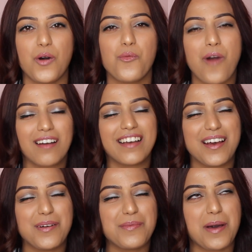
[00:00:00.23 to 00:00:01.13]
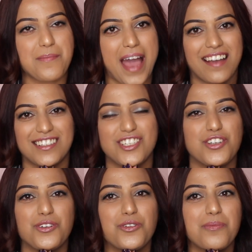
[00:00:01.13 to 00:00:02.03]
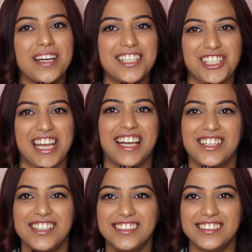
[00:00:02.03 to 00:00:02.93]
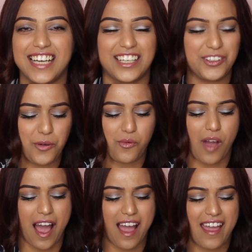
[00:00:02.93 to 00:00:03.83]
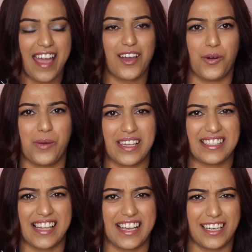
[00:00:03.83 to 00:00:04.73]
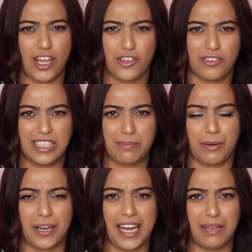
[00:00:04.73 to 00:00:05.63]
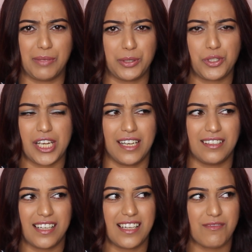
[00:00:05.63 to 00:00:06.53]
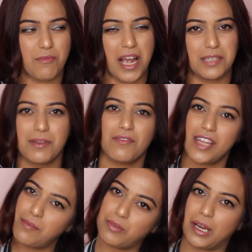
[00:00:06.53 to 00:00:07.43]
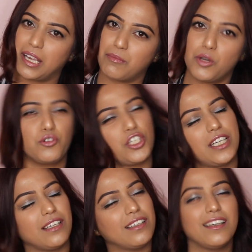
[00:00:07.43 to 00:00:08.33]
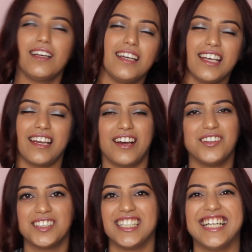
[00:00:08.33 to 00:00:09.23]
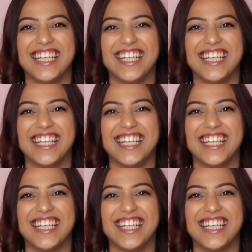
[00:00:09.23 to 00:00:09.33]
Welcome back to my channel. I don't know why I always like do this praying motion. It reminds me of that praying emoji, you know?